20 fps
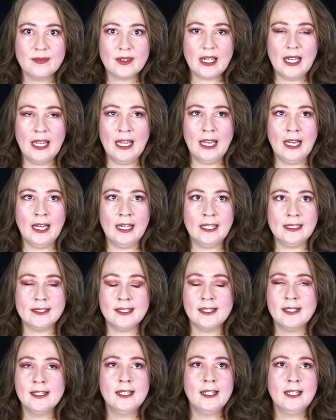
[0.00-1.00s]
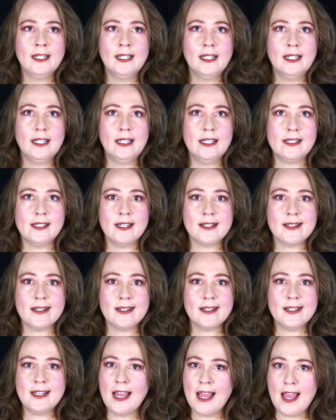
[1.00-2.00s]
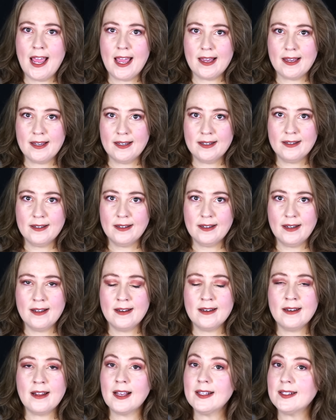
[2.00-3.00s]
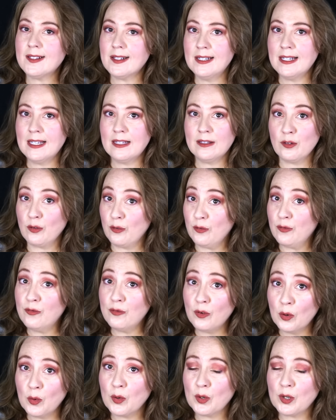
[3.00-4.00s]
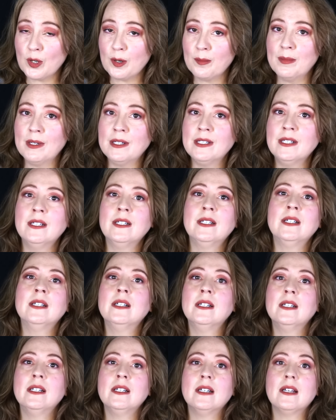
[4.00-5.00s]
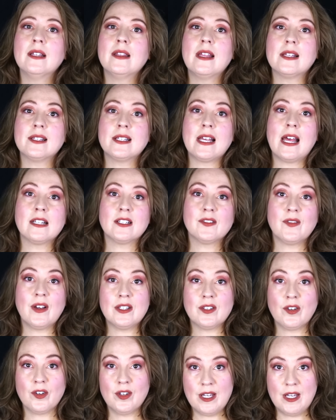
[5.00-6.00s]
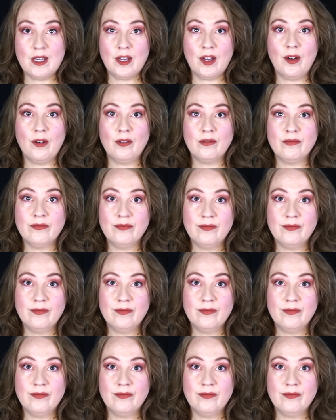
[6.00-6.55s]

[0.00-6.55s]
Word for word: And it doesn't take a nice, neat little form that satisfies our ego.